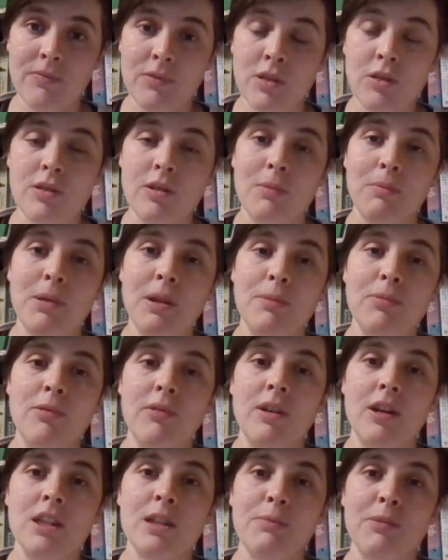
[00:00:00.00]
to some people
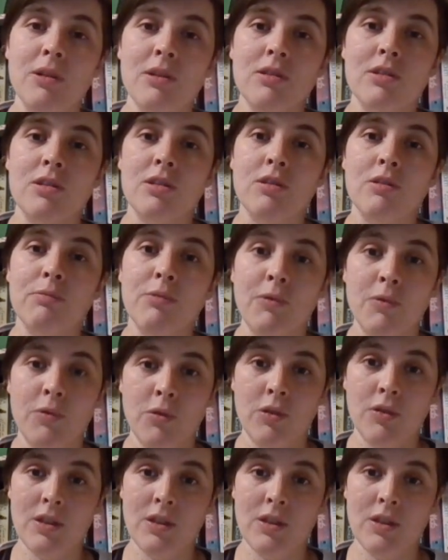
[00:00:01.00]
that I spoke to before